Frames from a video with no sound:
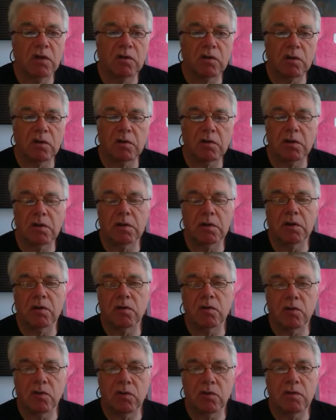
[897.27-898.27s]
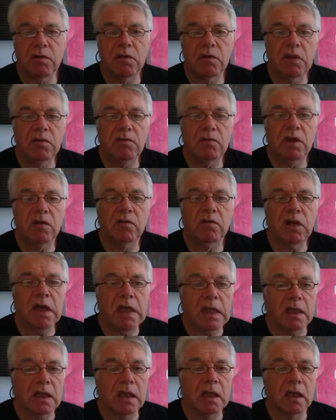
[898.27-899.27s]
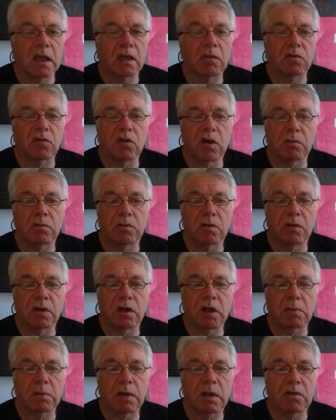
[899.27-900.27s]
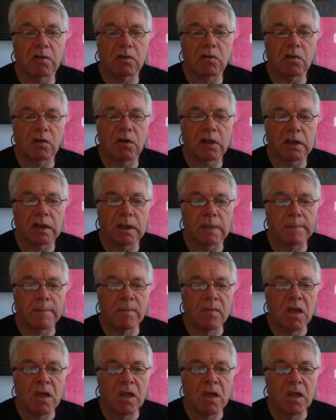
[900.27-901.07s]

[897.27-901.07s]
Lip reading: So it's not as if the VSA didn't have time to think about this either.